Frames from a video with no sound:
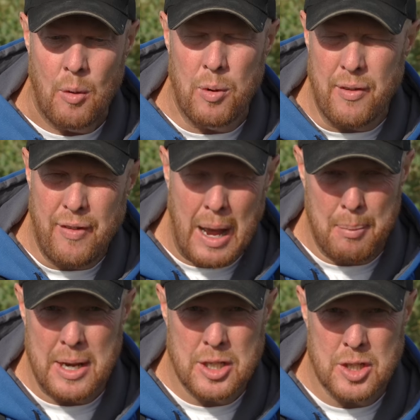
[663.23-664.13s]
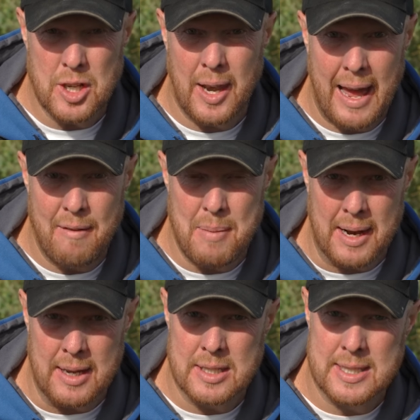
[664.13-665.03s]
with the vibrations of live
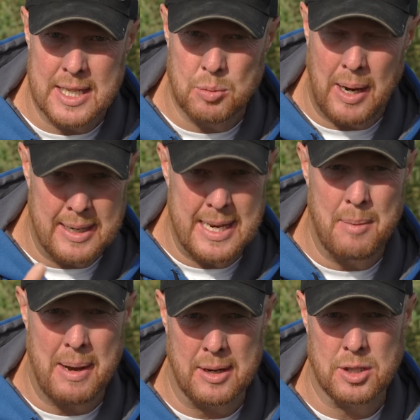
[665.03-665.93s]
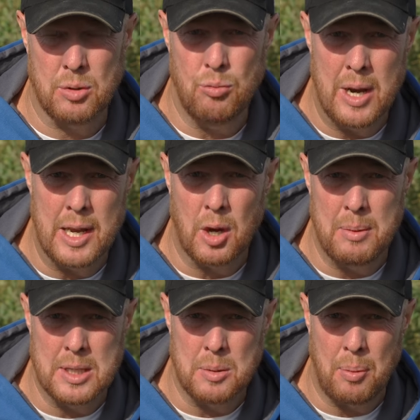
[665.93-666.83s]
maggots, that's why dead maggots can really
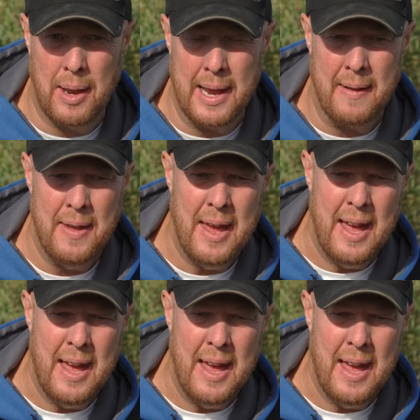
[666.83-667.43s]
come into play.